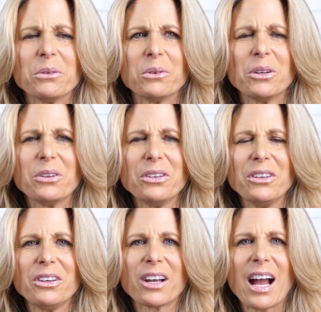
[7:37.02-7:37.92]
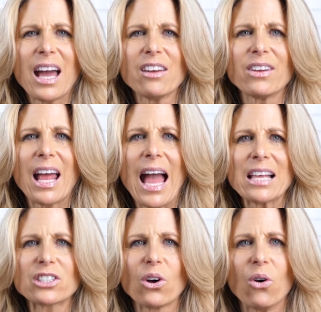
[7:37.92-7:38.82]
well, you're kind of an
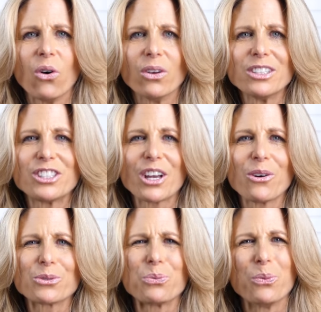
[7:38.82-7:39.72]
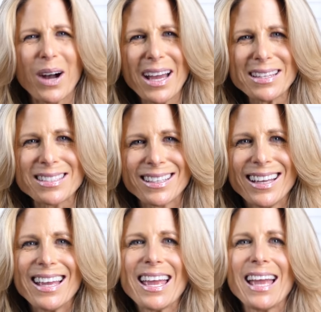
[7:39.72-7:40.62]
asshole. And she goes, what?
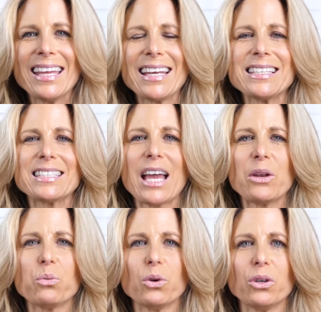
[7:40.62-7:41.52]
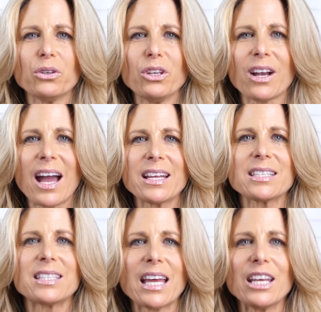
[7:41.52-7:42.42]
And I said, well, you're kind of
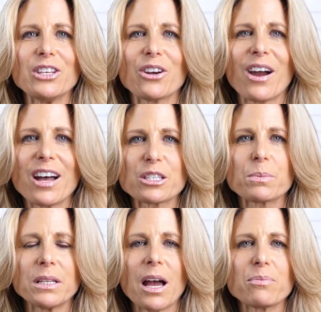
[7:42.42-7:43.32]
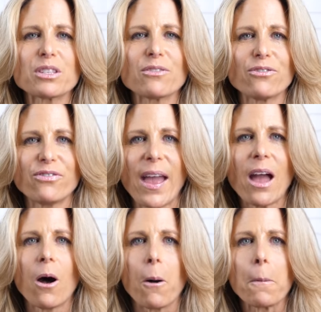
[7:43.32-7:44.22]
setting your husband up to
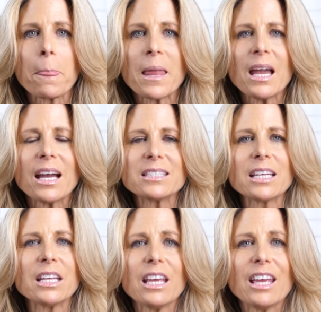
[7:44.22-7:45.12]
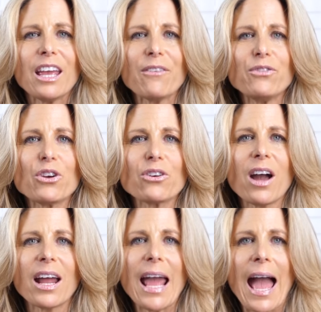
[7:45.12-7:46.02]
fail. I said, if you're
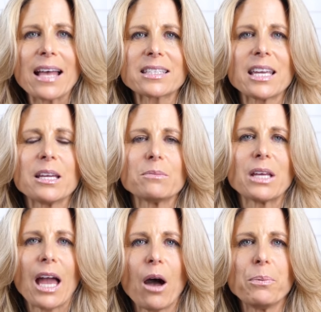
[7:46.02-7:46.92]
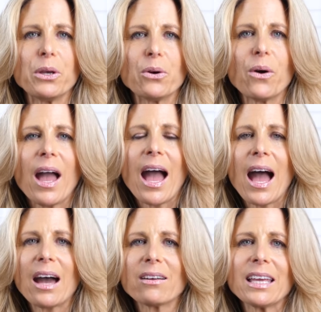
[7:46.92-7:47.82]
not asking him to help you,
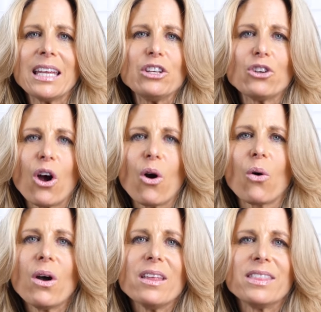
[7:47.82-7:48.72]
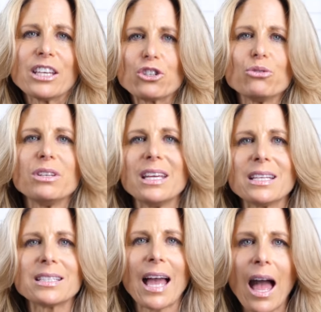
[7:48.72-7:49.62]
how can he know that you need
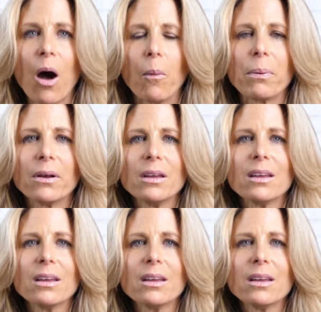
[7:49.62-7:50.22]
his help?